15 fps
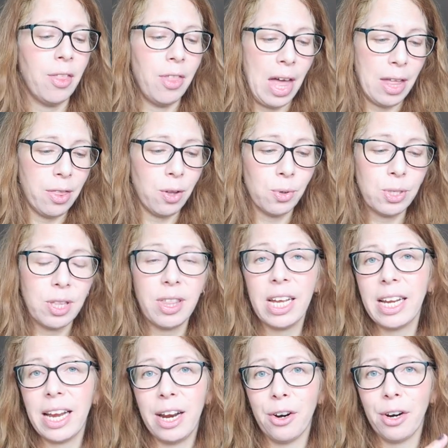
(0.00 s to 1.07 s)
then those
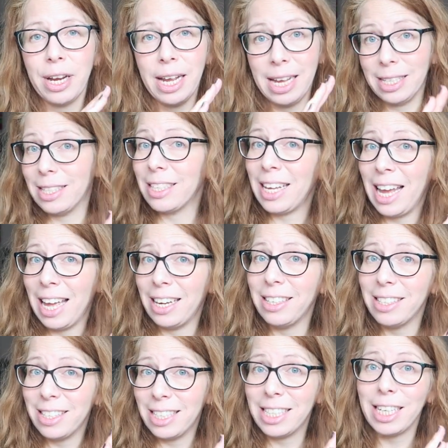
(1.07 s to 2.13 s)
thick areas
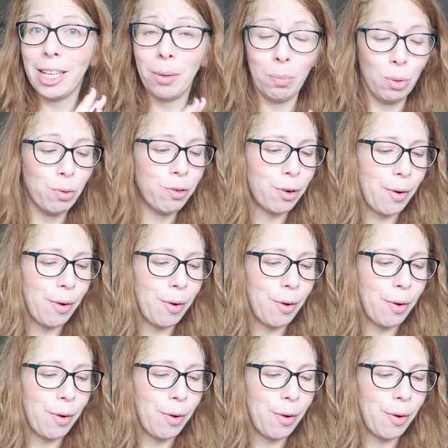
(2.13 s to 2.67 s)
can still move